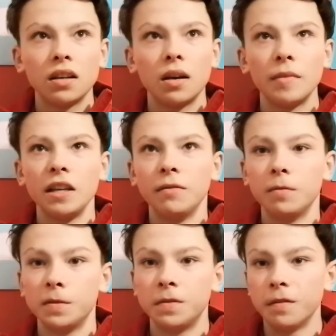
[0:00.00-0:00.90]
I mean,
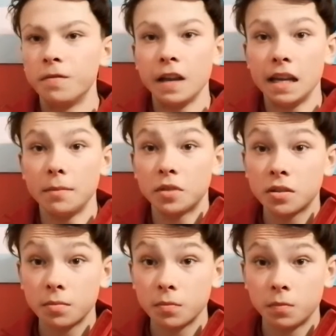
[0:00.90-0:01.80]

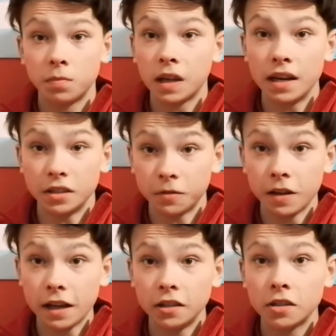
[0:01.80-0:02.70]
Phillips, in
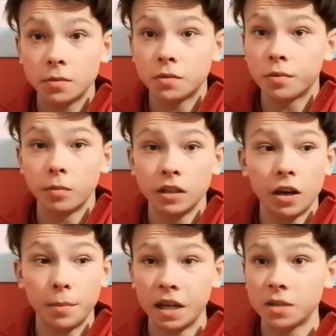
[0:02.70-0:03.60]
defence, was probably
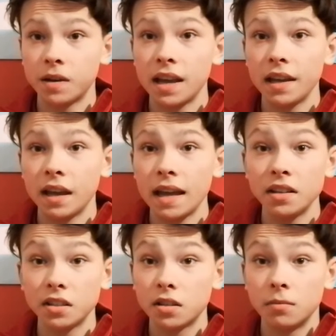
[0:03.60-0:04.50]
our best player.
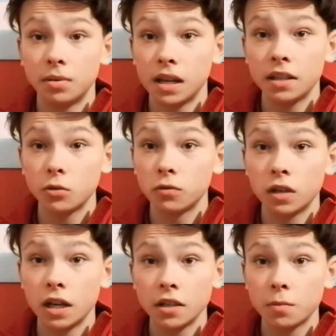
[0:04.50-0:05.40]
Henderson played all
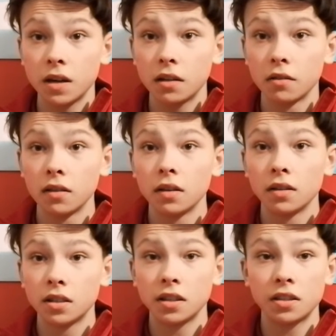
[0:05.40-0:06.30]
right as well.
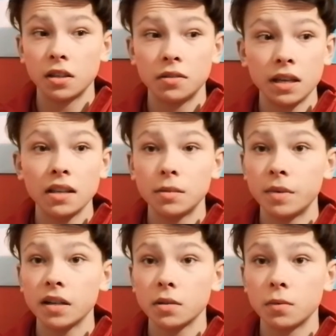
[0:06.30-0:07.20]
So the two
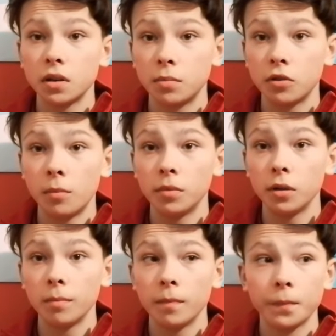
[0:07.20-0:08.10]
centre-backs weren't a
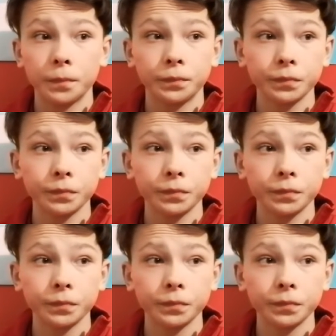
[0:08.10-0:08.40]
problem.